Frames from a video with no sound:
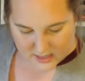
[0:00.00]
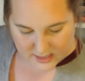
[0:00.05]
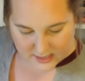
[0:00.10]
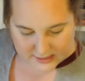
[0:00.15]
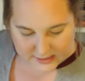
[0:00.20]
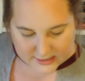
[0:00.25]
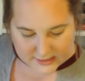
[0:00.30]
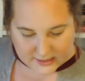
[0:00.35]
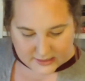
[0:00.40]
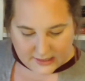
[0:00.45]

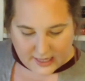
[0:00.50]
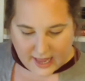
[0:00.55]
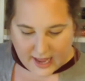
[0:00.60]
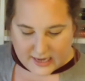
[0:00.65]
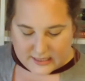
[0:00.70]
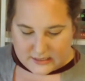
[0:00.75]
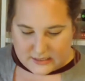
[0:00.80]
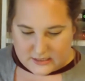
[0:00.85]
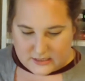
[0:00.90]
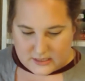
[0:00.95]
This is the
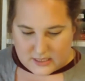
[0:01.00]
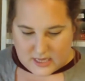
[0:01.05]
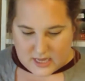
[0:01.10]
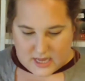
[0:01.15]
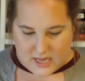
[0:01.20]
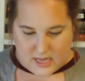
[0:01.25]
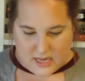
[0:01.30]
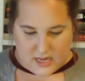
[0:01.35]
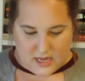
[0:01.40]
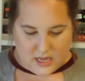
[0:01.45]
last
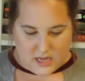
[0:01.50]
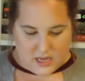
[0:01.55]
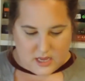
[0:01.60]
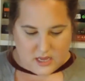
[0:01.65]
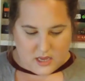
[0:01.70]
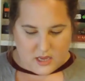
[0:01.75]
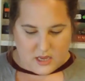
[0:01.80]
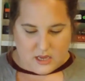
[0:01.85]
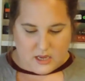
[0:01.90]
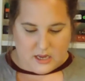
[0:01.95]
thing
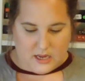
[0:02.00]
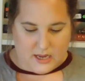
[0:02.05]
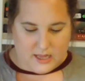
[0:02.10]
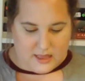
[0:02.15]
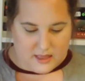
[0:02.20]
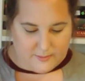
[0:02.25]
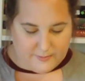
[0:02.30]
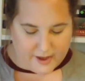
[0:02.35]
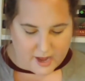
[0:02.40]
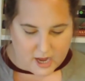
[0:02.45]

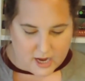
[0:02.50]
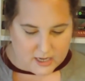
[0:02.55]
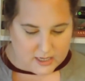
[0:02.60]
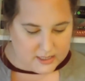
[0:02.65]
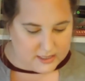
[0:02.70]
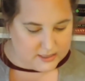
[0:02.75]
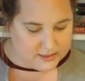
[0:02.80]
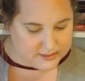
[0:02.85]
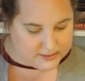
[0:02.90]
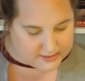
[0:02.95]
in the
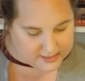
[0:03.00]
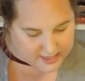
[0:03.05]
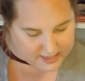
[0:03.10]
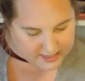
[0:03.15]
box.